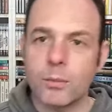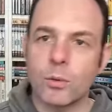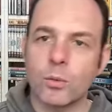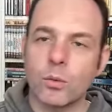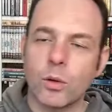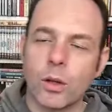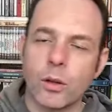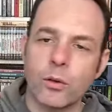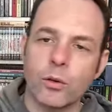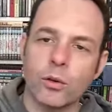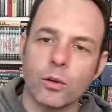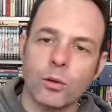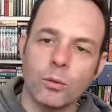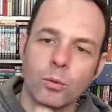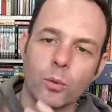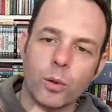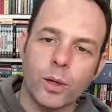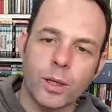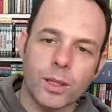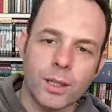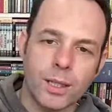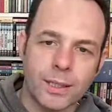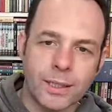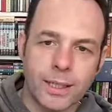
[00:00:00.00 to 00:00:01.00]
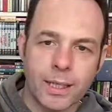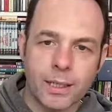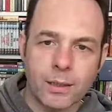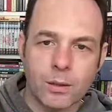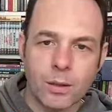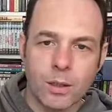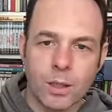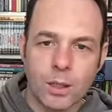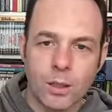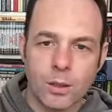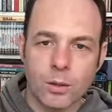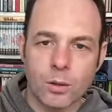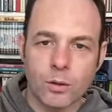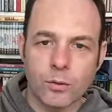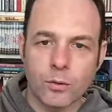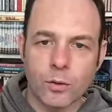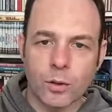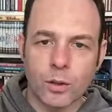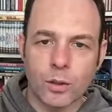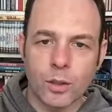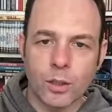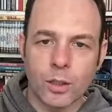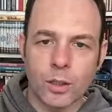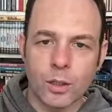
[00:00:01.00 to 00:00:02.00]
We'll run through them quickly again. We've
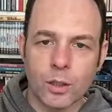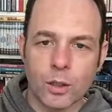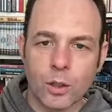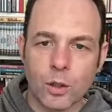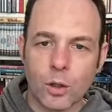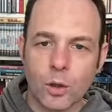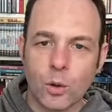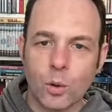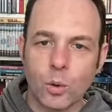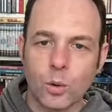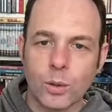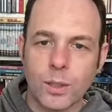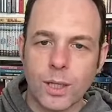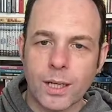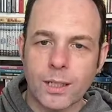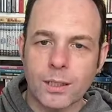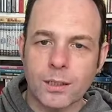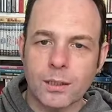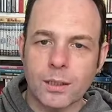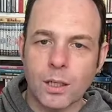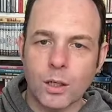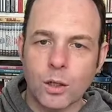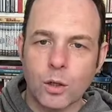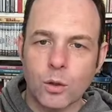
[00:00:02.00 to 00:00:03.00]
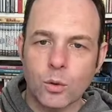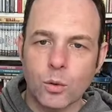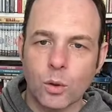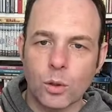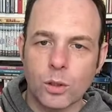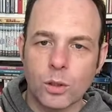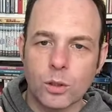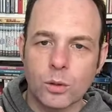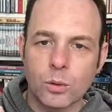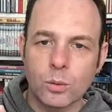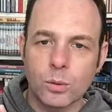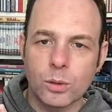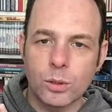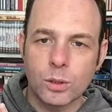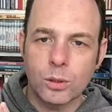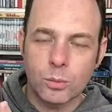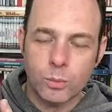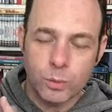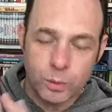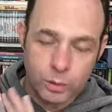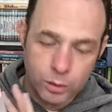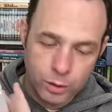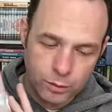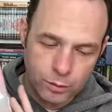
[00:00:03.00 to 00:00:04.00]
got the Conan Chronicles,
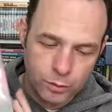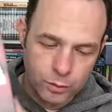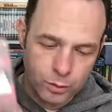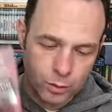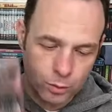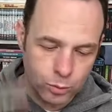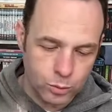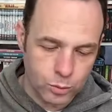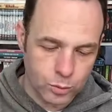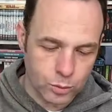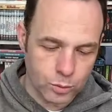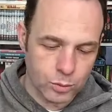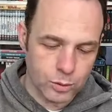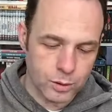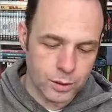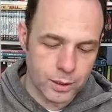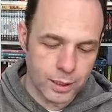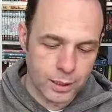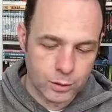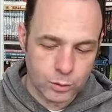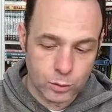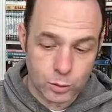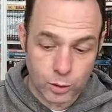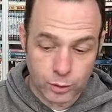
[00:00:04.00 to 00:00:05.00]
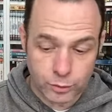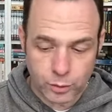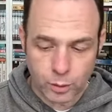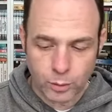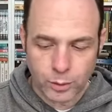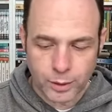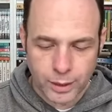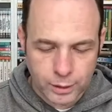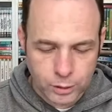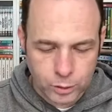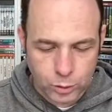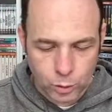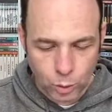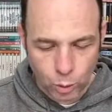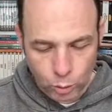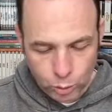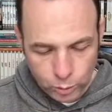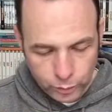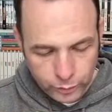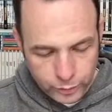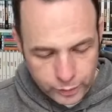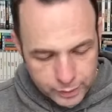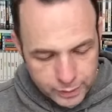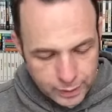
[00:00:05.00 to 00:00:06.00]
which I still to get into. I've started to get into
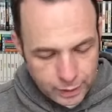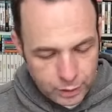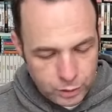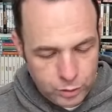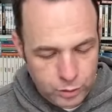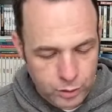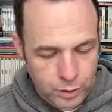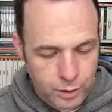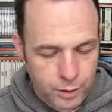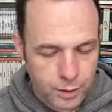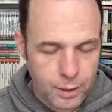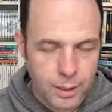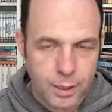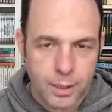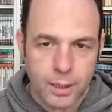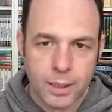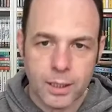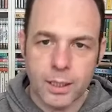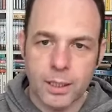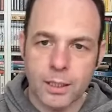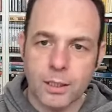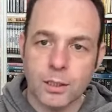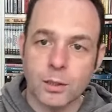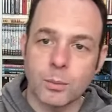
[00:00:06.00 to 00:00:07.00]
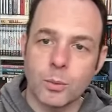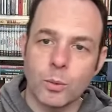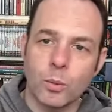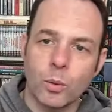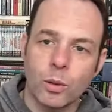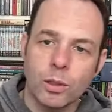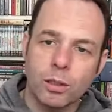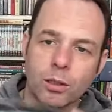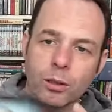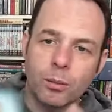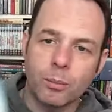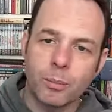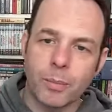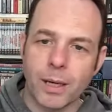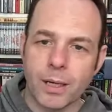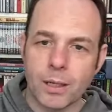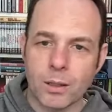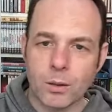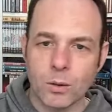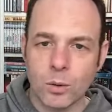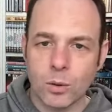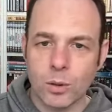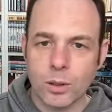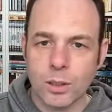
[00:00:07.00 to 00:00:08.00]
all of these actually, because I've been working on
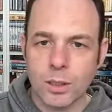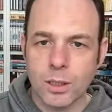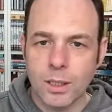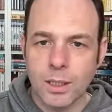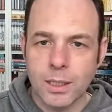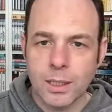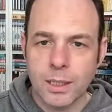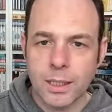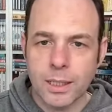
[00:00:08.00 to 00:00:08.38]
backlog.